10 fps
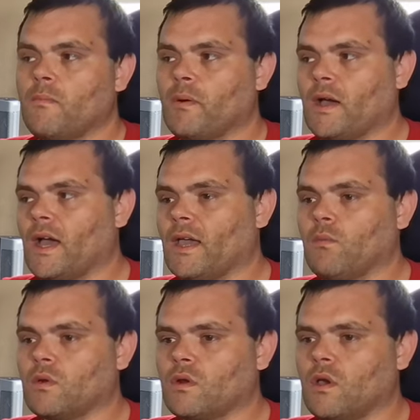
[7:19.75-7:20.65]
But I
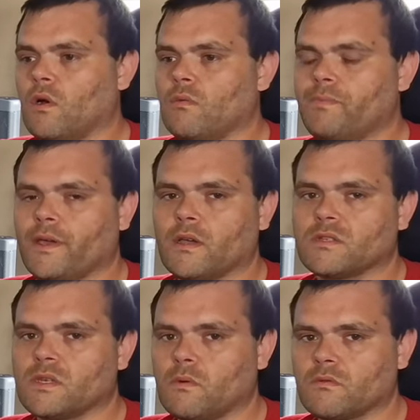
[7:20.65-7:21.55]
wouldn't know
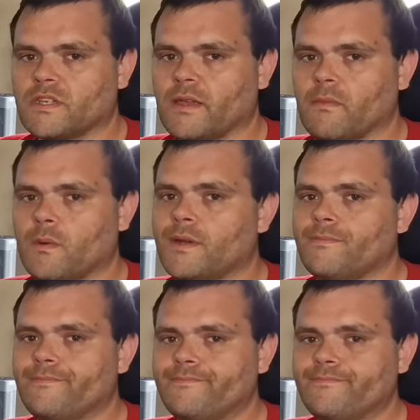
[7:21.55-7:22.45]
because they won't send me one,